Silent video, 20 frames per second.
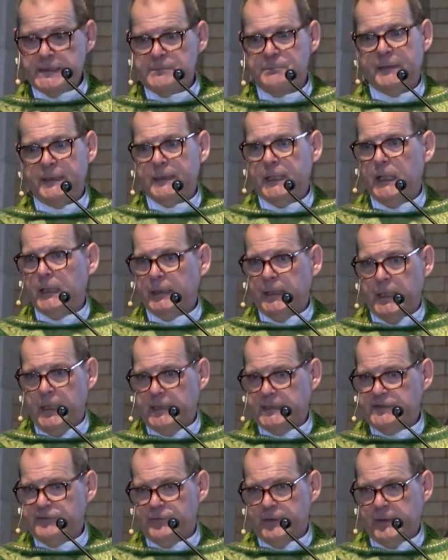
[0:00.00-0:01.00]
is beyond
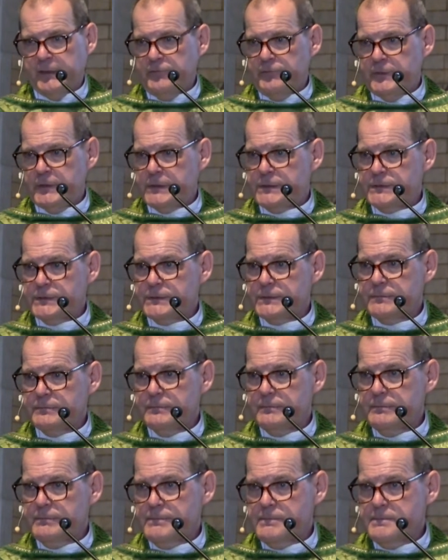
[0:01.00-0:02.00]
God's forgiveness.
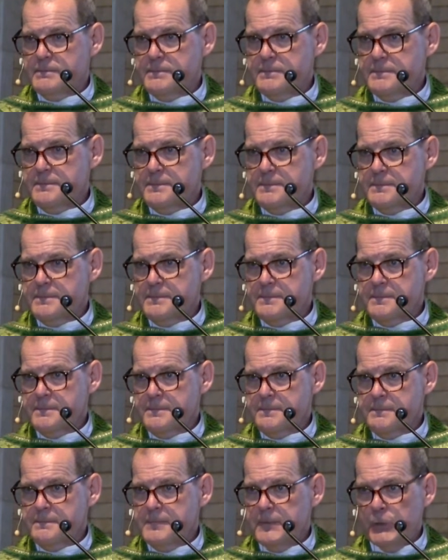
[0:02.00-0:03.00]

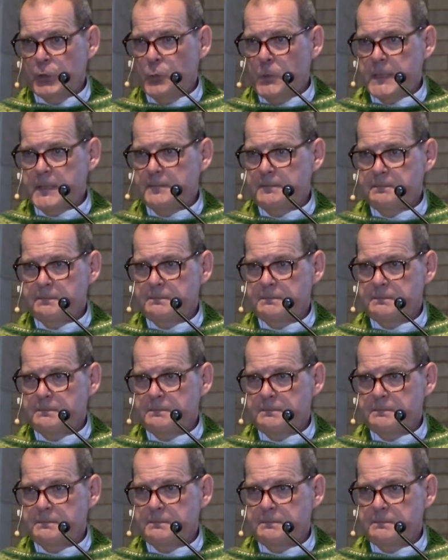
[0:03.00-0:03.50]
No one.